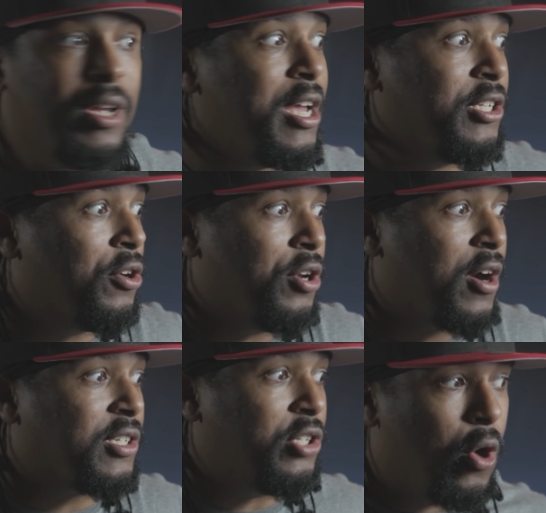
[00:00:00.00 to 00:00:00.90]
So there
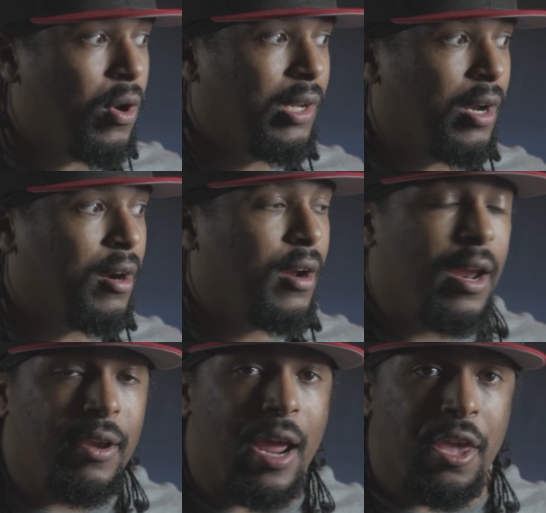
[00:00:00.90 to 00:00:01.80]
is no alert
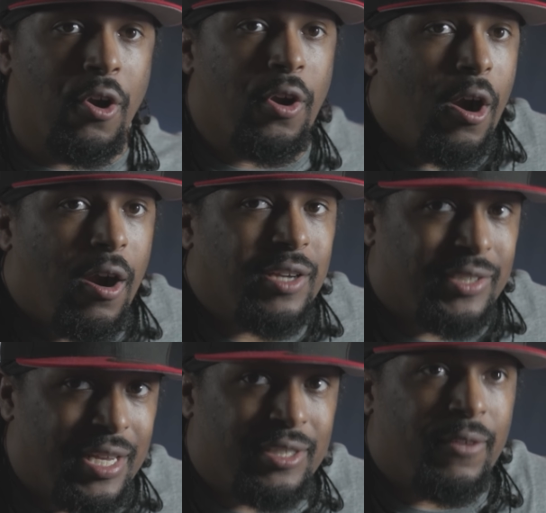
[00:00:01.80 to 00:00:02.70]
that your car
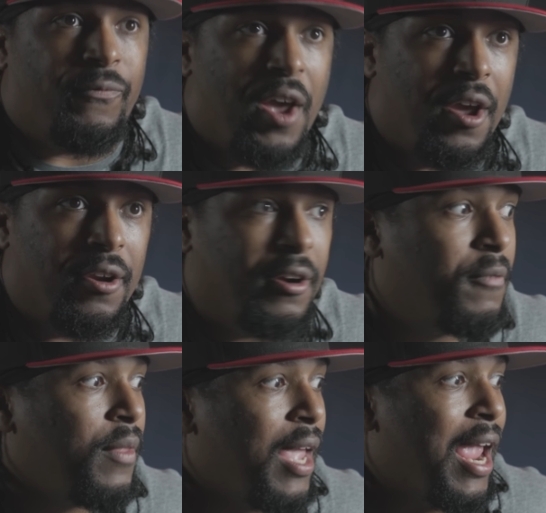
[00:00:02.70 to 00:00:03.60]
sensed the failure,
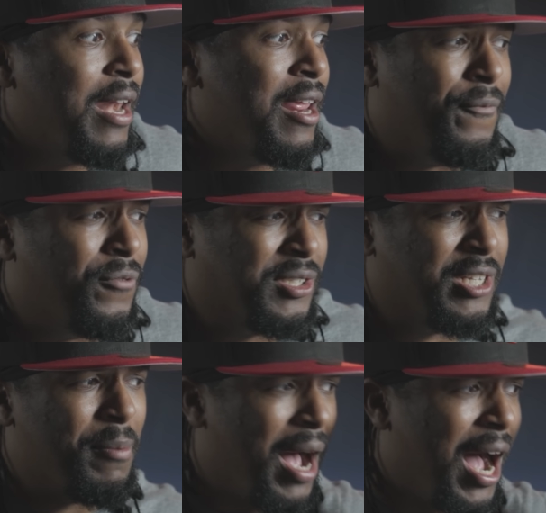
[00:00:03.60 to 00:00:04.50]
and then for
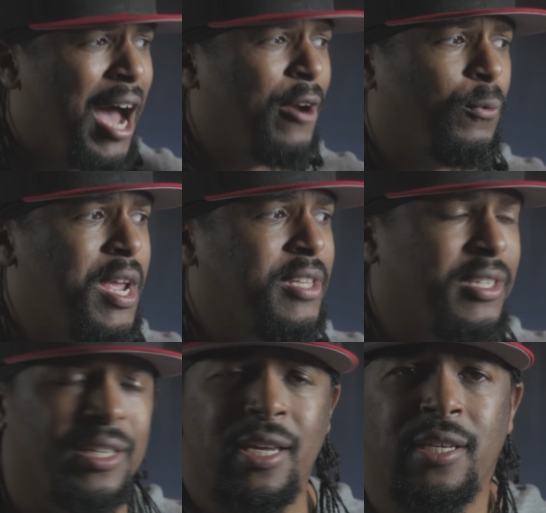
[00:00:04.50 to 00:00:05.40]
some odd
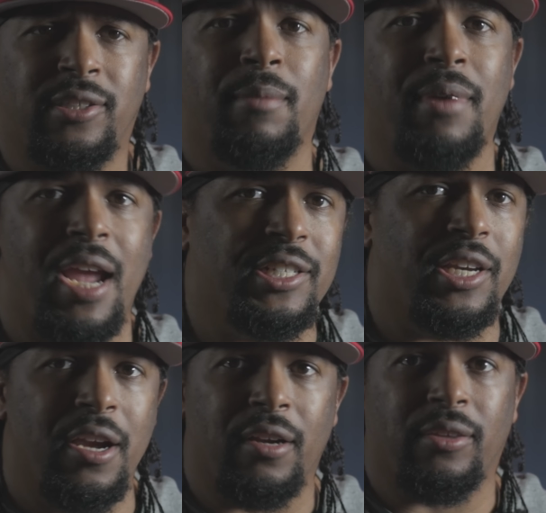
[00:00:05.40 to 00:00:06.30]
reason, some
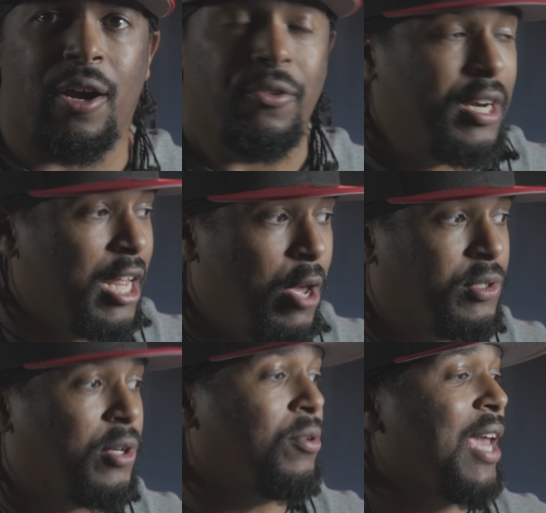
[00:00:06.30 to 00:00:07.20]
engineer thought that it was
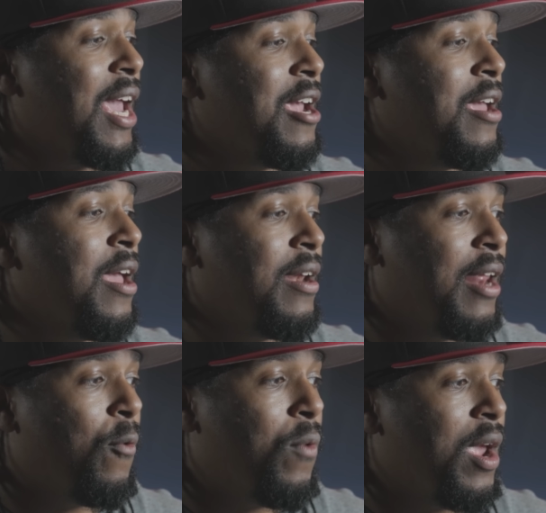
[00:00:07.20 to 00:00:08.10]
okay
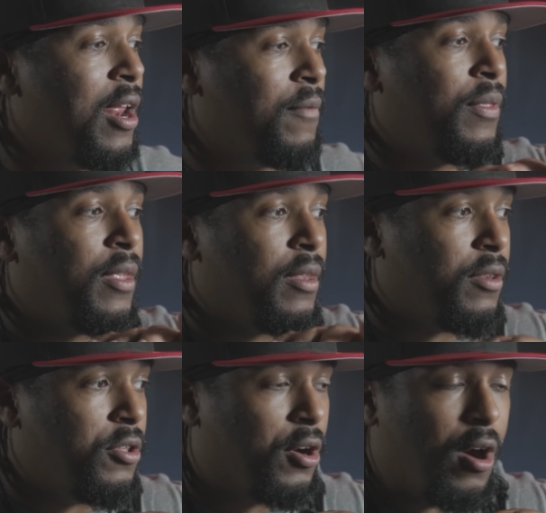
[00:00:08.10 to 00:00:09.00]
that when
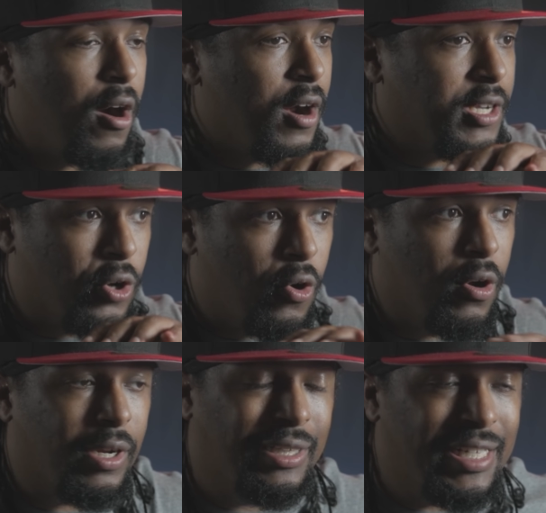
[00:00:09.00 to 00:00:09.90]
your car is
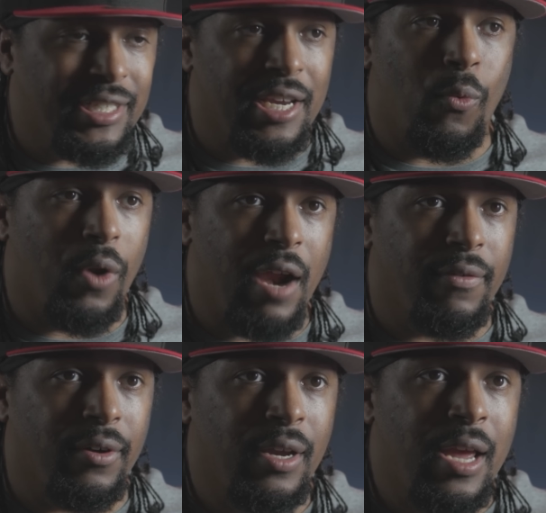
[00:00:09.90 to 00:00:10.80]
going glitchy or
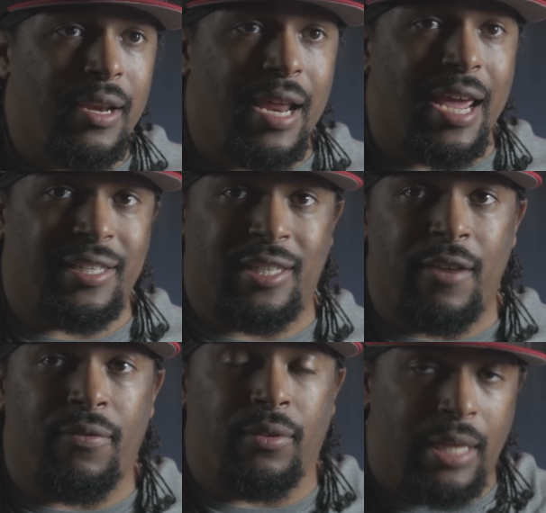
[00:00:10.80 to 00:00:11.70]
whatever, that instead of
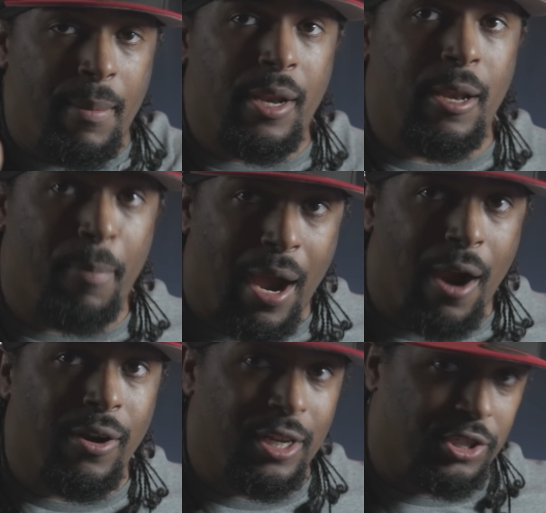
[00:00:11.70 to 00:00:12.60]
limiting the power
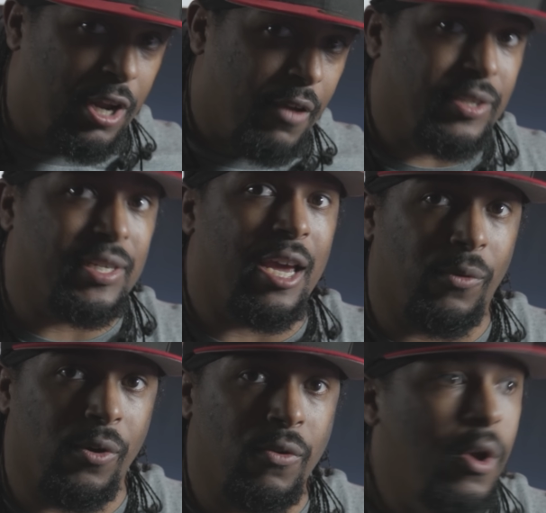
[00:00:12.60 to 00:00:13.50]
to let you get off the side of the
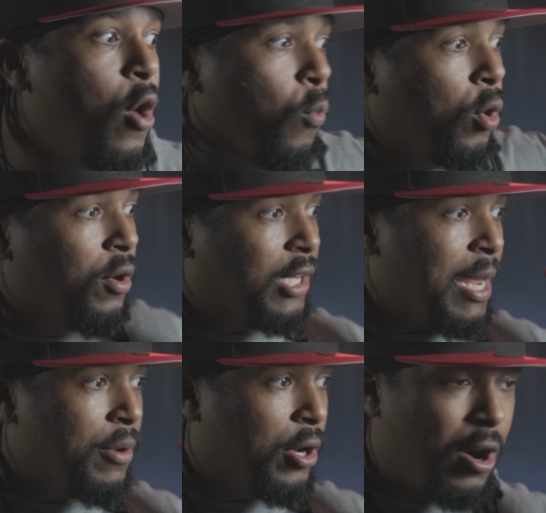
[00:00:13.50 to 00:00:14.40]
road, we're gonna keep
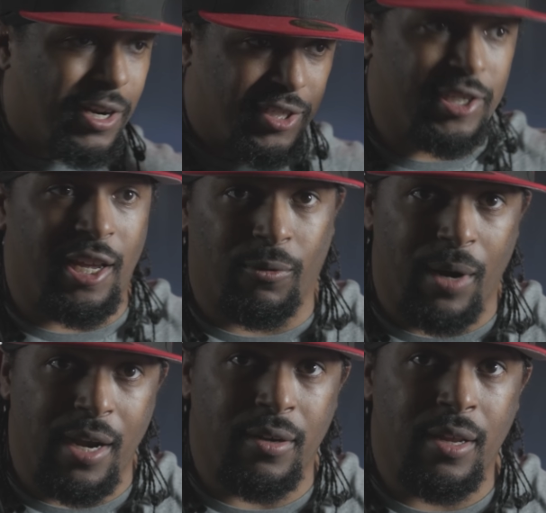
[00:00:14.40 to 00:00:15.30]
the car
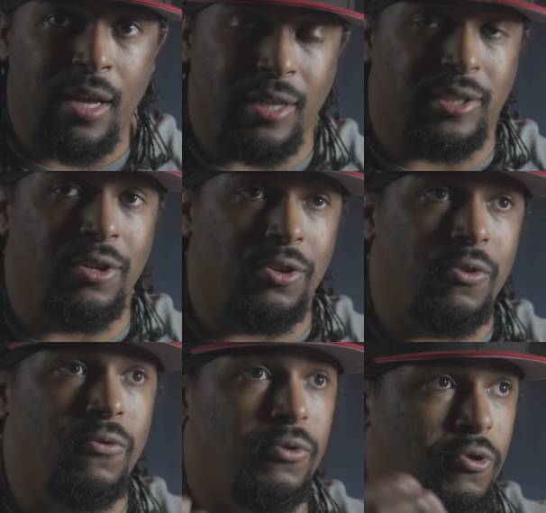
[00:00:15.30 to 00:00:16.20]
accelerating until
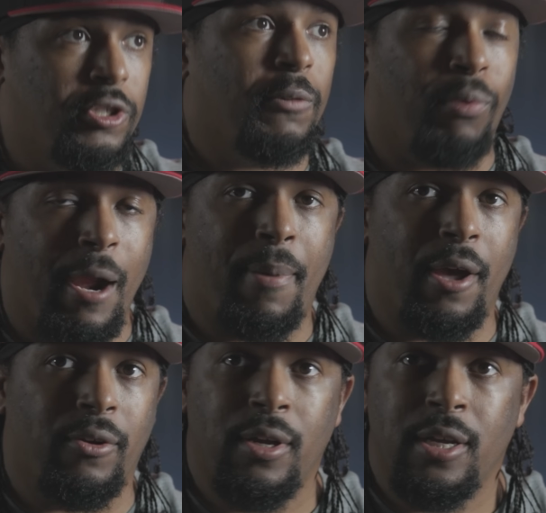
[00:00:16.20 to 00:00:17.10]
you use the brake
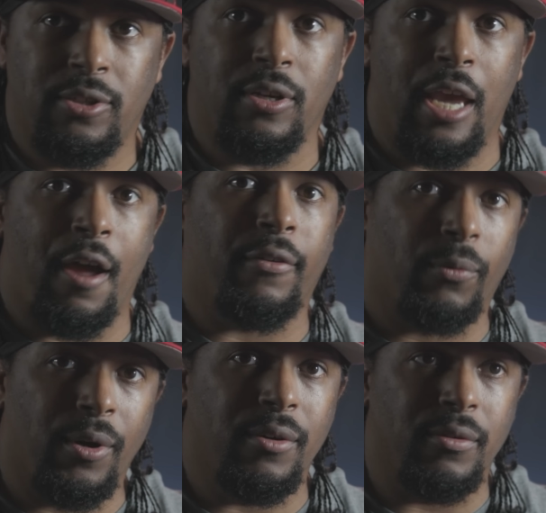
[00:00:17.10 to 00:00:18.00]
pedal to get off the
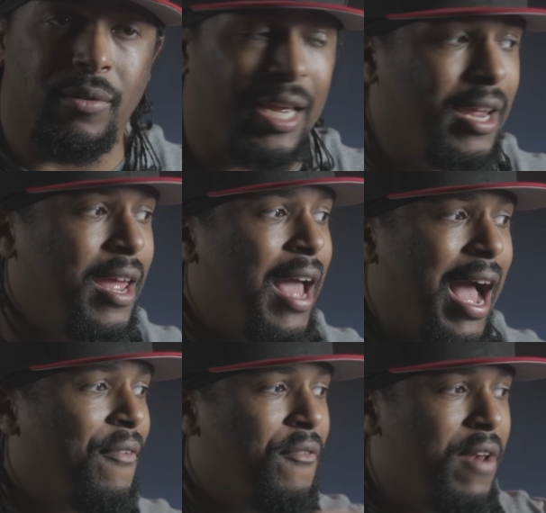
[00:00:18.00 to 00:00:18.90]
road. Like,
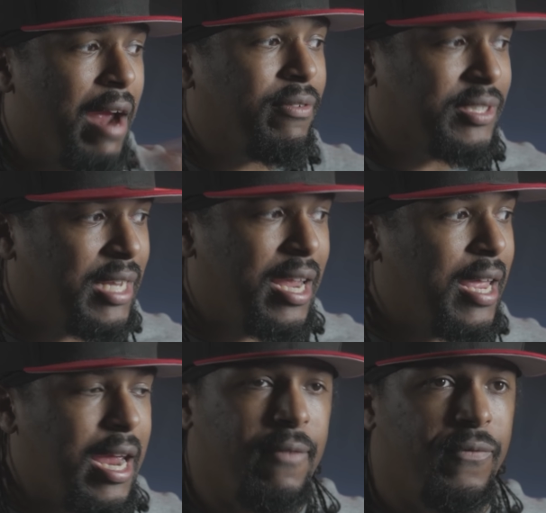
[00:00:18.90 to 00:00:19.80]
I've never seen
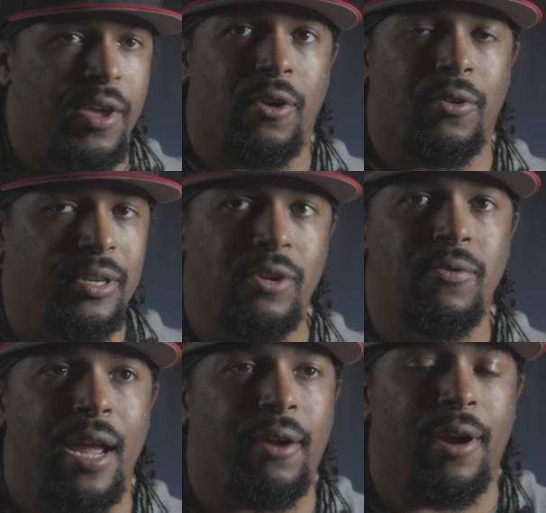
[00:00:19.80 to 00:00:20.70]
any vehicle do that crap